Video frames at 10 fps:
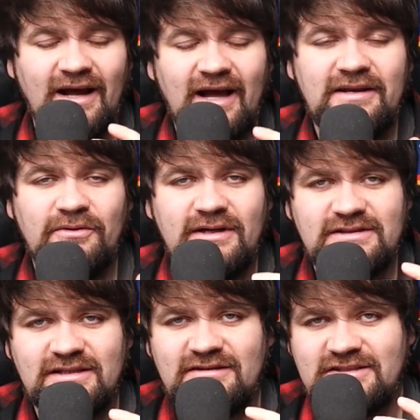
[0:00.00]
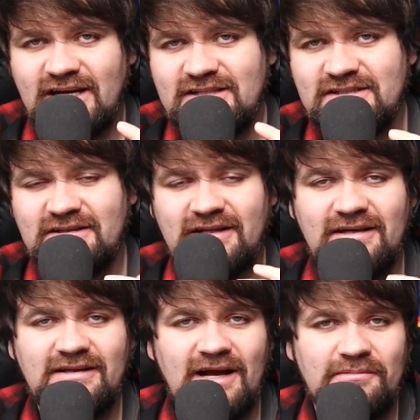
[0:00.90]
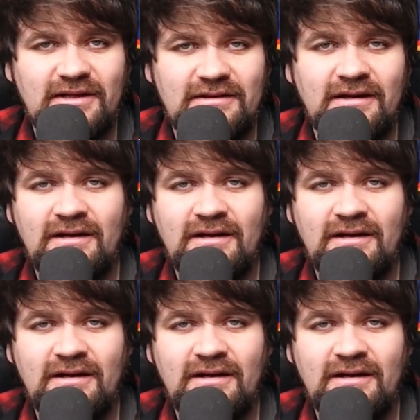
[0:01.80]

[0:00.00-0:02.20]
and you can just change it and adapt it